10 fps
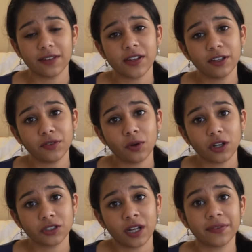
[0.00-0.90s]
If any of you
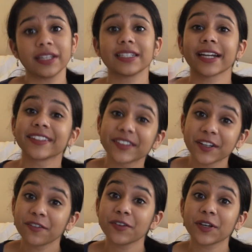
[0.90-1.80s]
also have any technical
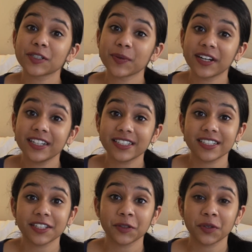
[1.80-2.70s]
interview
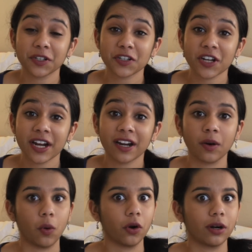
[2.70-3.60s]
experiences that you want to share,
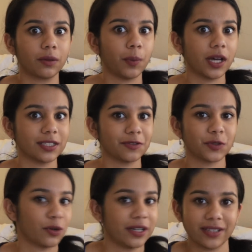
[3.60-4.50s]
horror, positive
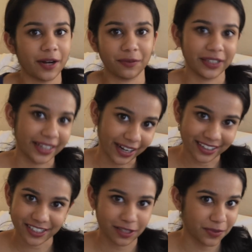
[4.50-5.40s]
stories, I don't really care,
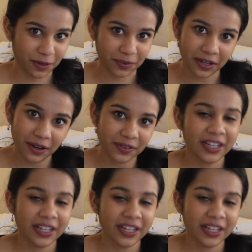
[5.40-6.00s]
share them down below.